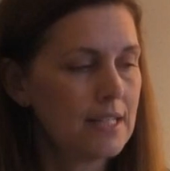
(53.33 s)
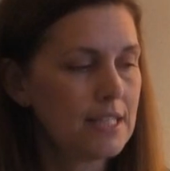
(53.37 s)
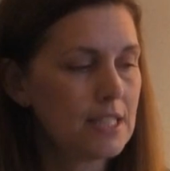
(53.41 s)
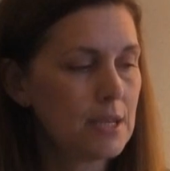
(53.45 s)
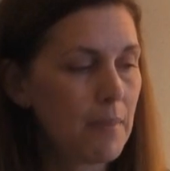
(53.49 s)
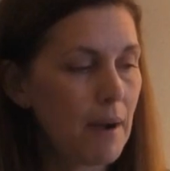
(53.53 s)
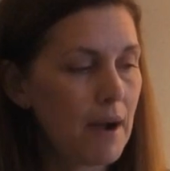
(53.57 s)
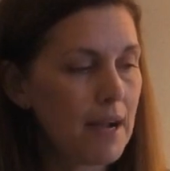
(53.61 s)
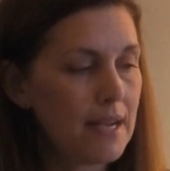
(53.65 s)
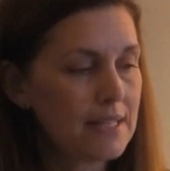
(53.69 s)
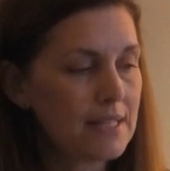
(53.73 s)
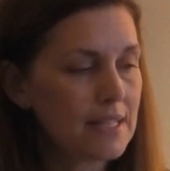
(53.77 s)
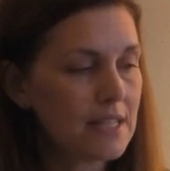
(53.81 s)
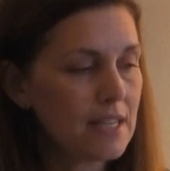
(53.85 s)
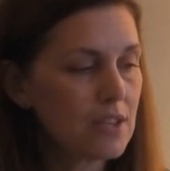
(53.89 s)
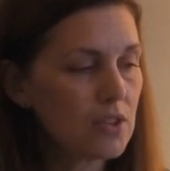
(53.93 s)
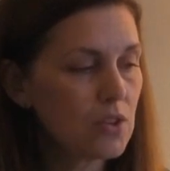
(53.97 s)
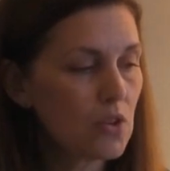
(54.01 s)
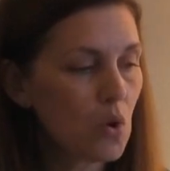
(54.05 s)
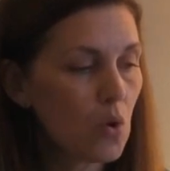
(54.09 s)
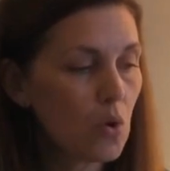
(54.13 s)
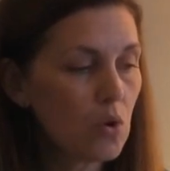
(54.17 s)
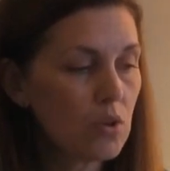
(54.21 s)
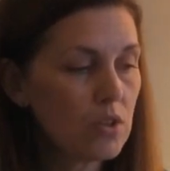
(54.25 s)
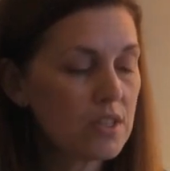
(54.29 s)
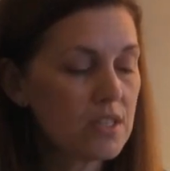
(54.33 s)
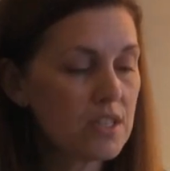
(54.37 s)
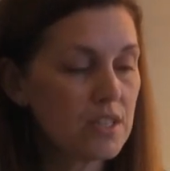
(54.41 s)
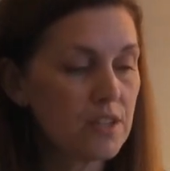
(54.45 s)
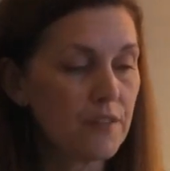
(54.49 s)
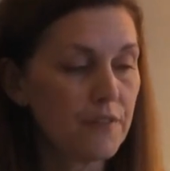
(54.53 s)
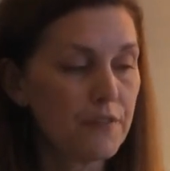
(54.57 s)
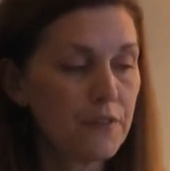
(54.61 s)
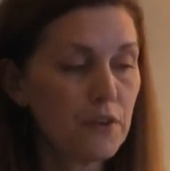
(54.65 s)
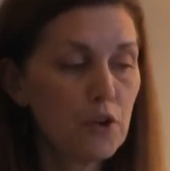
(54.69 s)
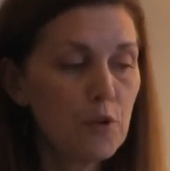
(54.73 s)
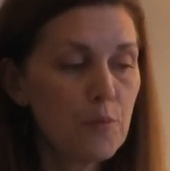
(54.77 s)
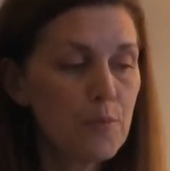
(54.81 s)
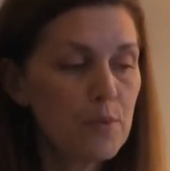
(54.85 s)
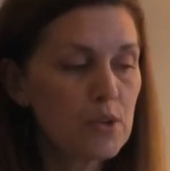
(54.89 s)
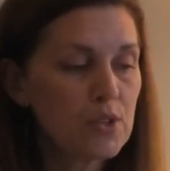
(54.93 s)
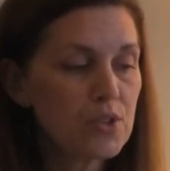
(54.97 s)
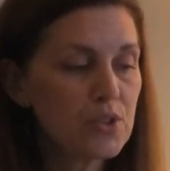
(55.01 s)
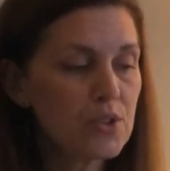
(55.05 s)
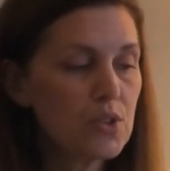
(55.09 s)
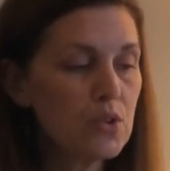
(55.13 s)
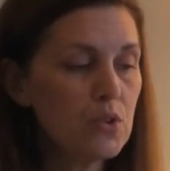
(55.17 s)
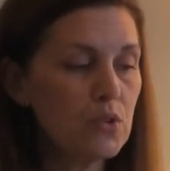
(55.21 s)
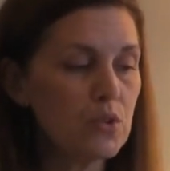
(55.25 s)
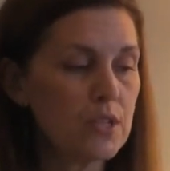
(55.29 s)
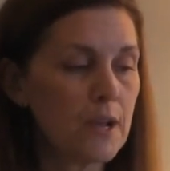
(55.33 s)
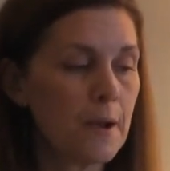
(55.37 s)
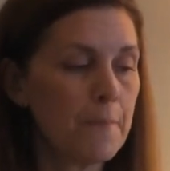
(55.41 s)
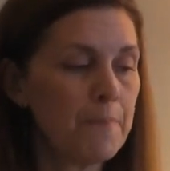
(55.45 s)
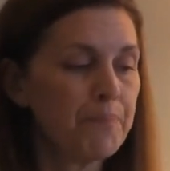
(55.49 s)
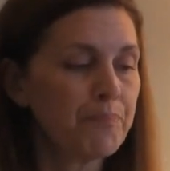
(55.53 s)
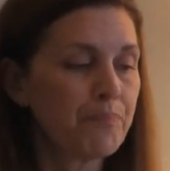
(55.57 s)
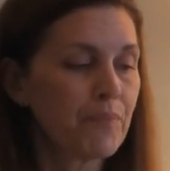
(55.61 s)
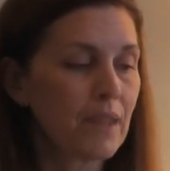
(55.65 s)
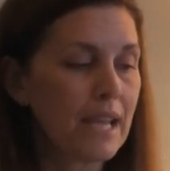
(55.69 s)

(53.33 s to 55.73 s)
Tobias kicked the horse into full pursuit.